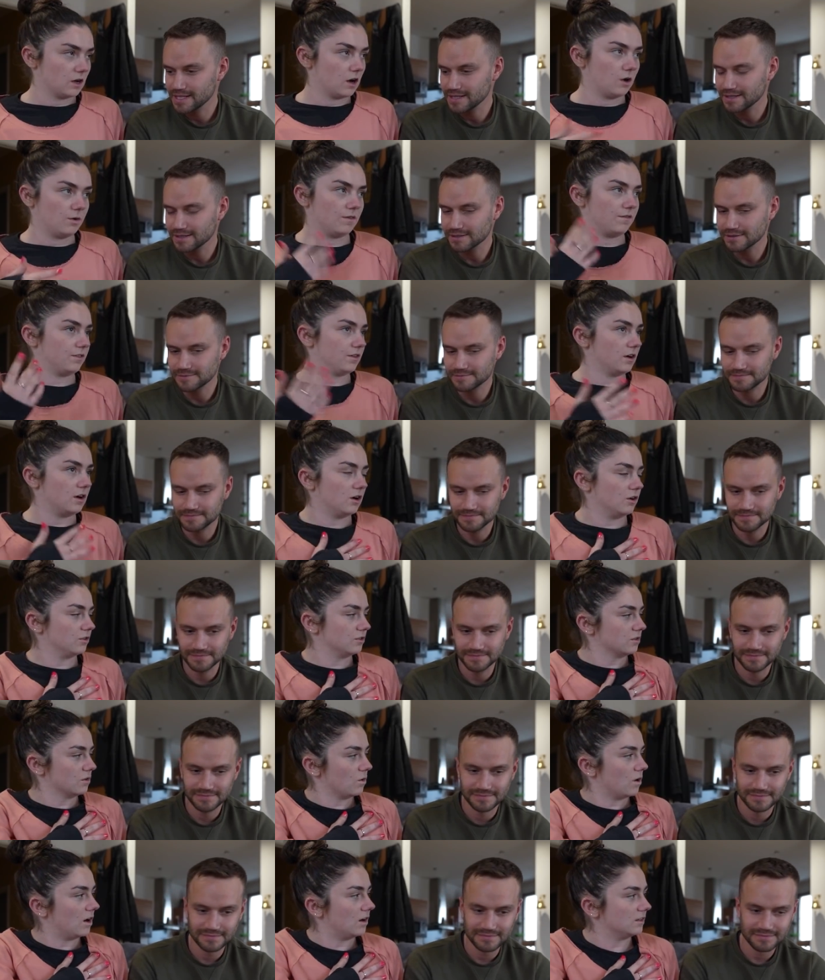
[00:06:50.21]
Speaker 1: or with the whole
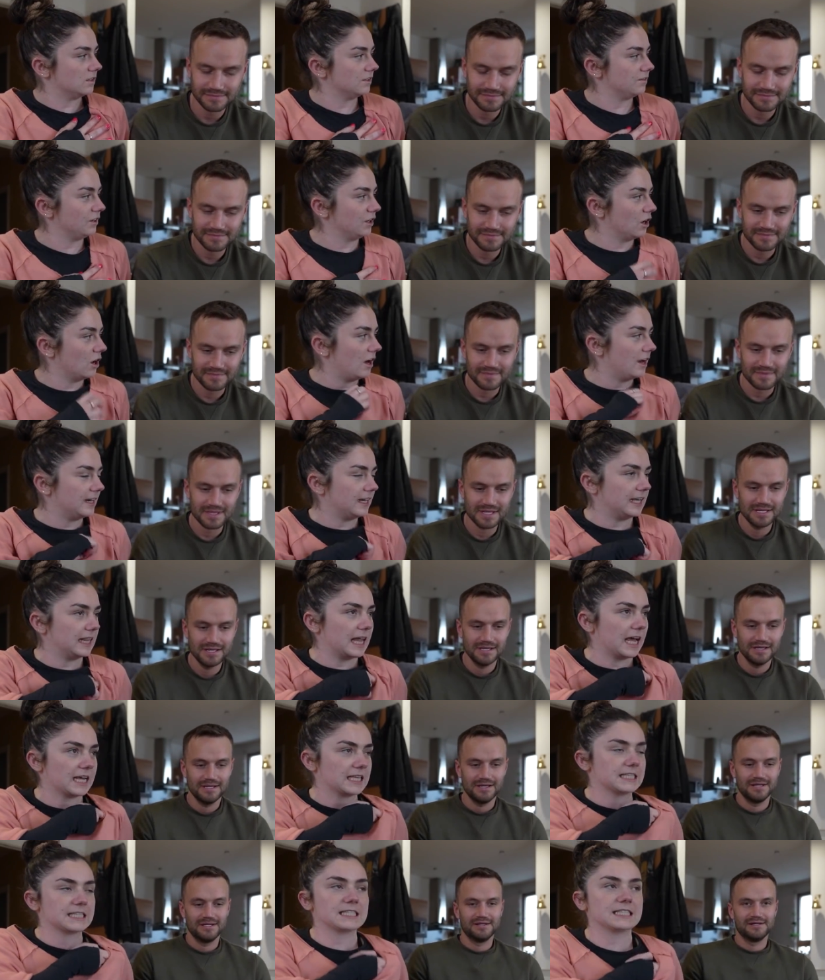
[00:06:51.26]
squad? Have you got any
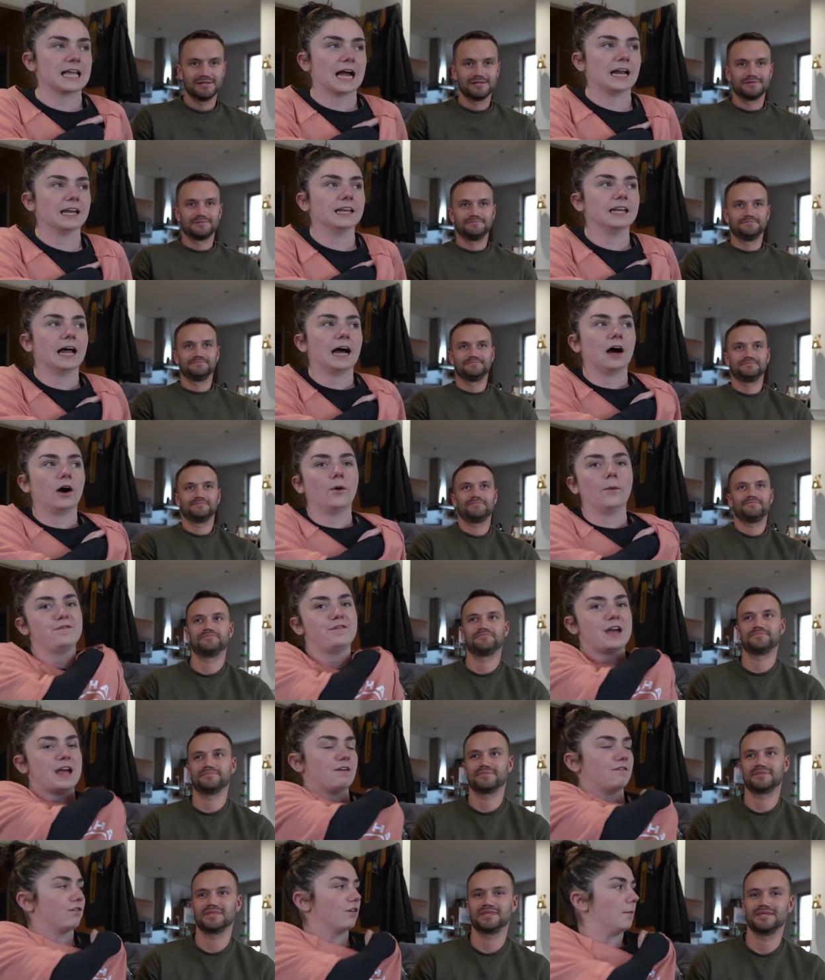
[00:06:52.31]
like standout
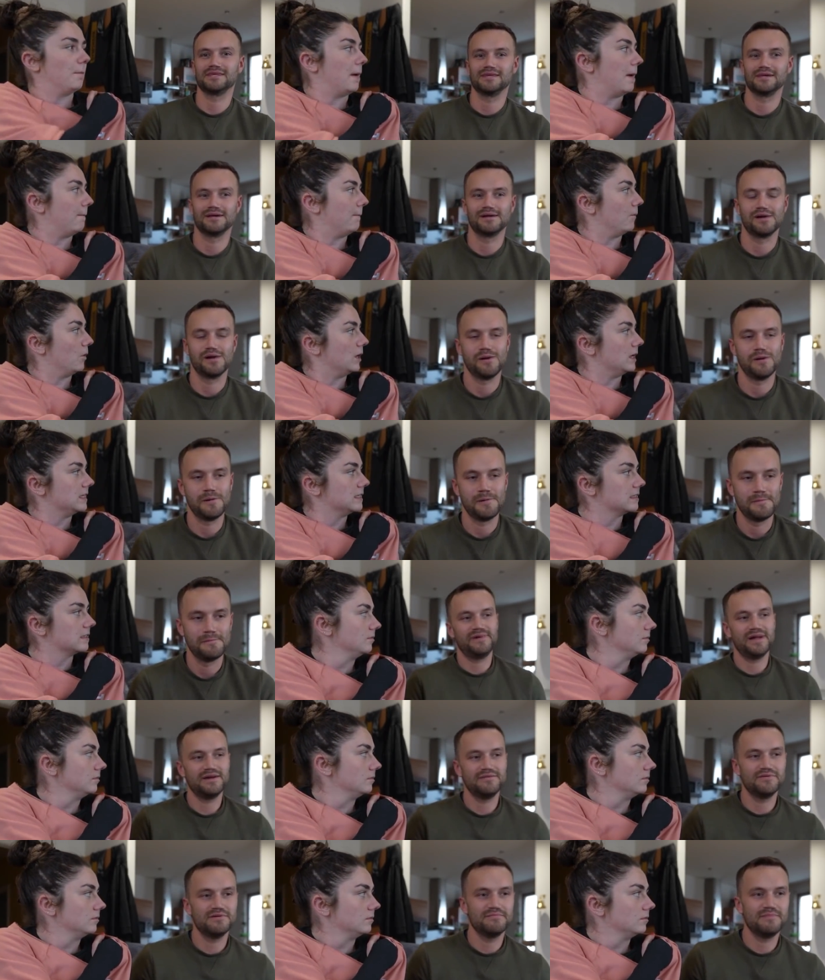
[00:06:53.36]
favourite memories?
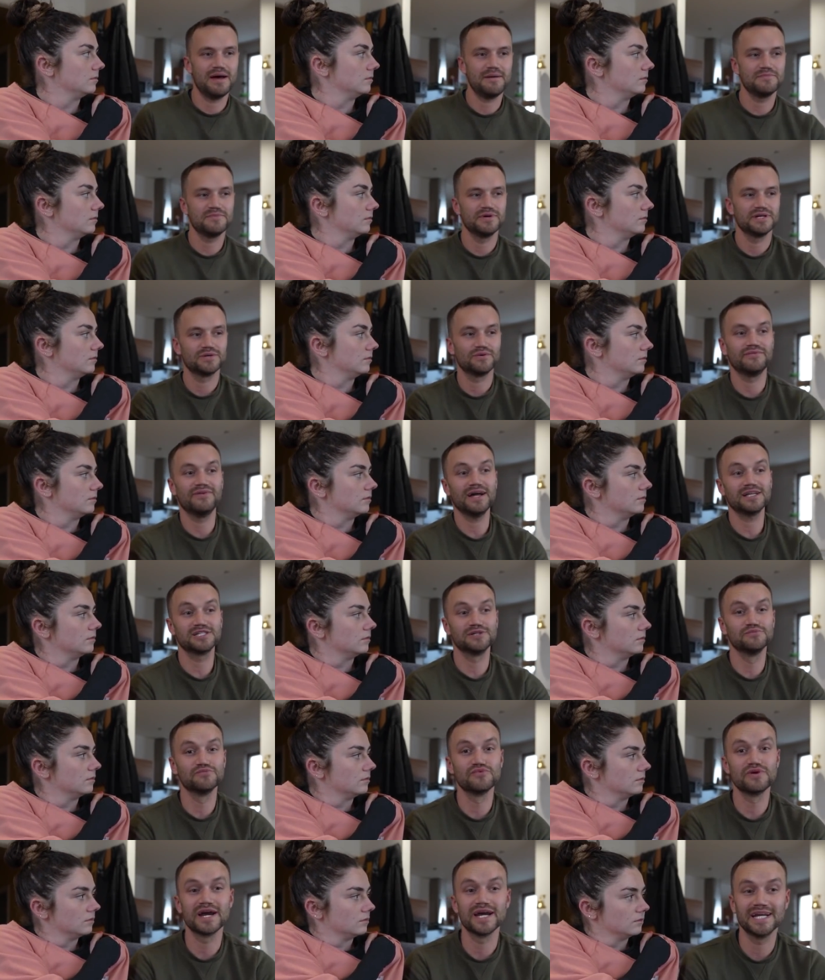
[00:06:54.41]
Speaker 2: Favourite memories? We've had
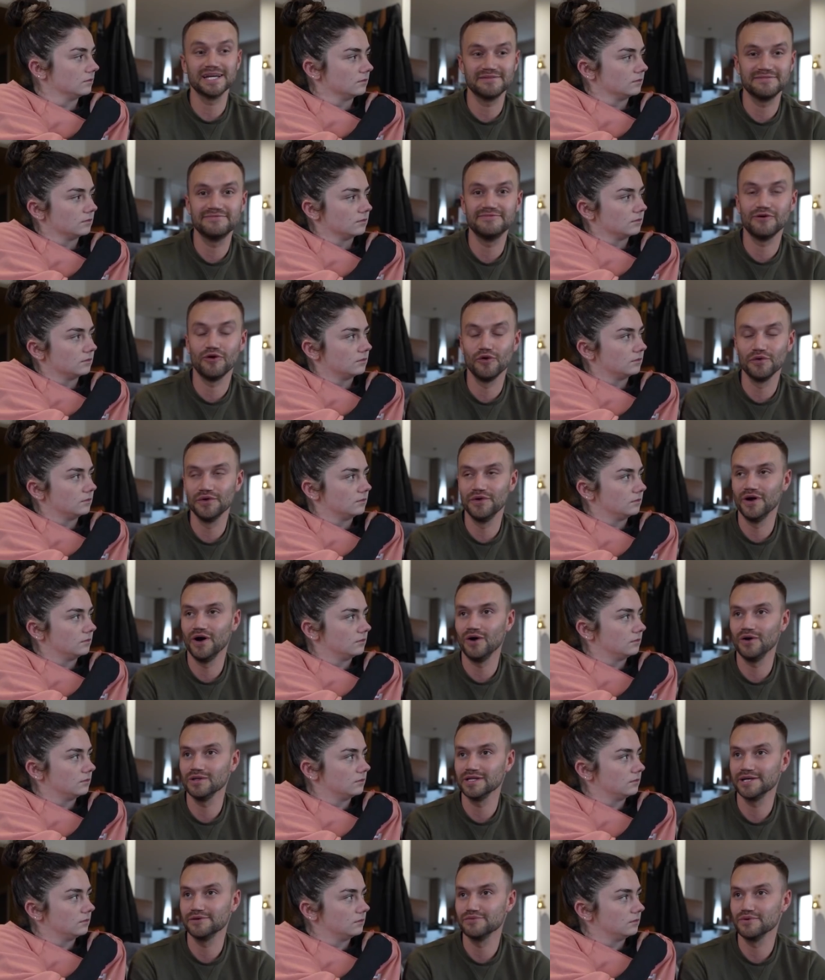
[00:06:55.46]
some really fun
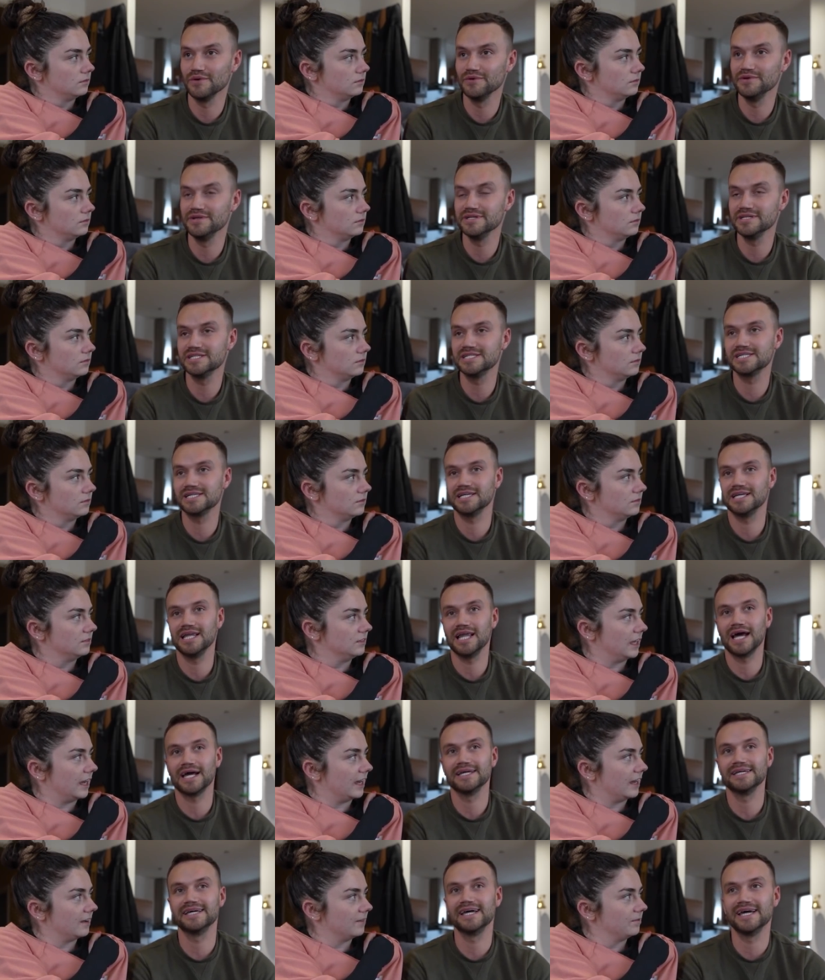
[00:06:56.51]
Otley runs
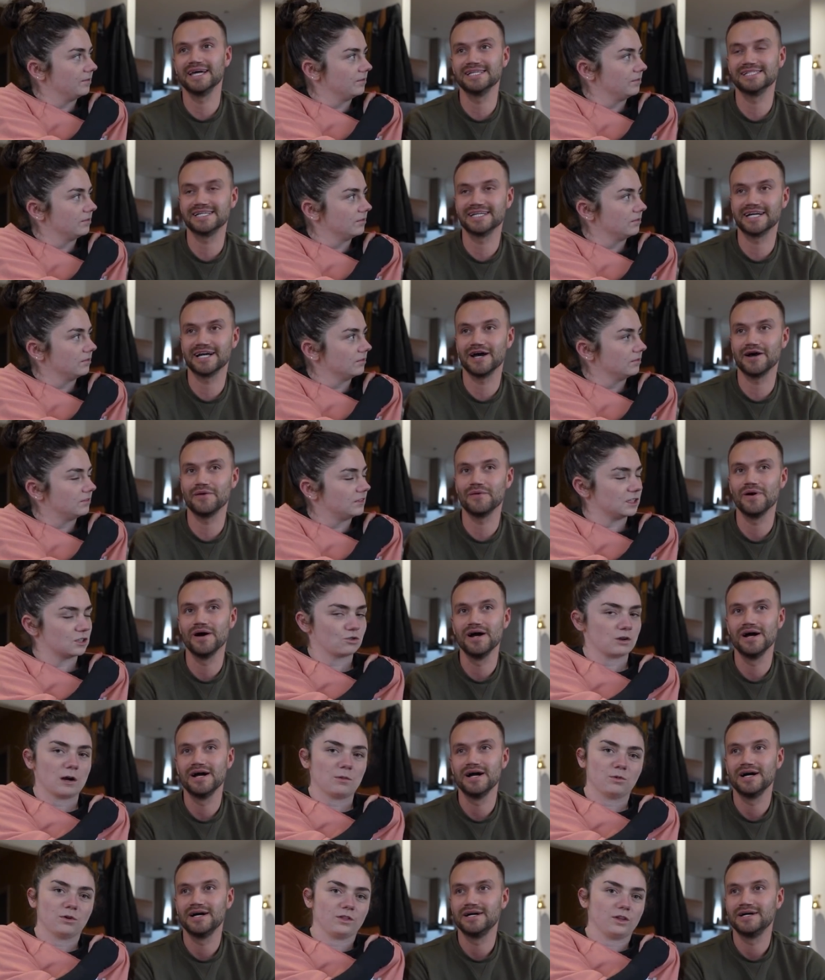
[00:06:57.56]
Speaker 1: years ago.
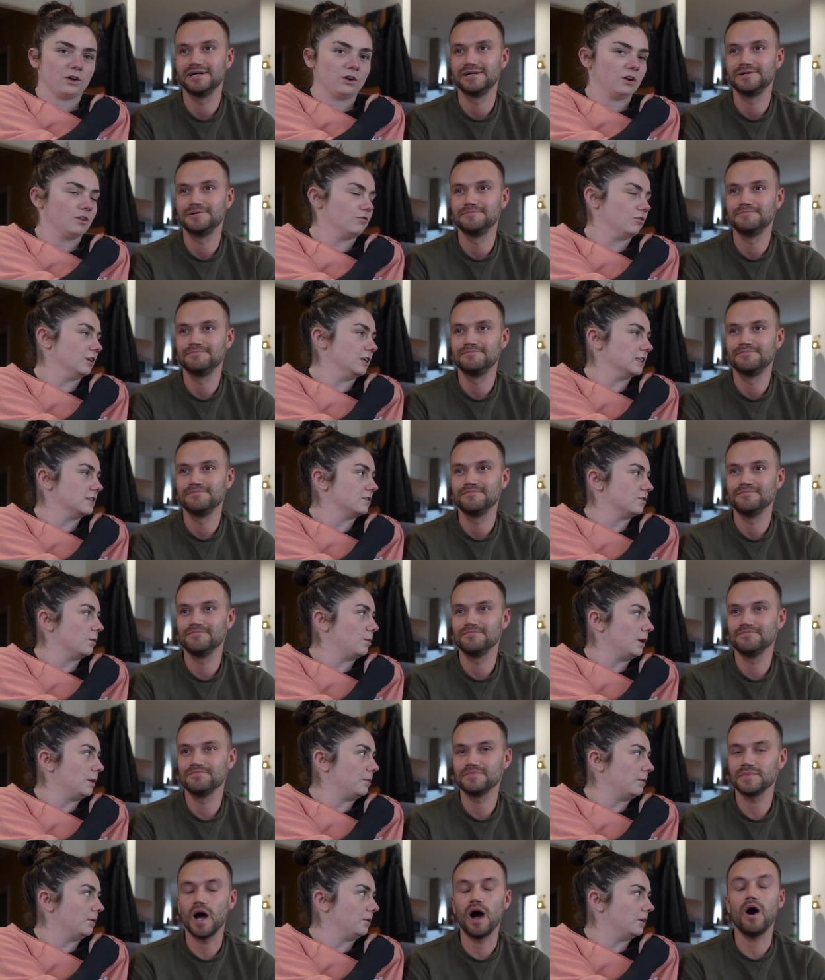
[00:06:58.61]
Describe what the Otley run is for
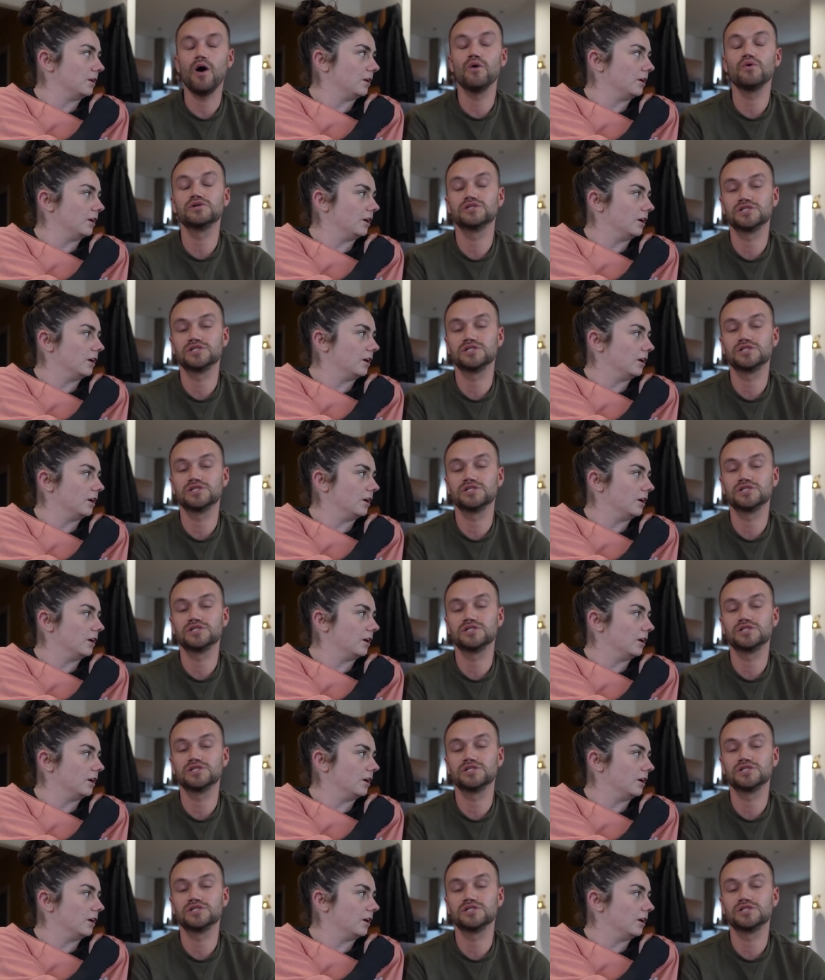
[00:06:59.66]
people.
Speaker 2: Oh,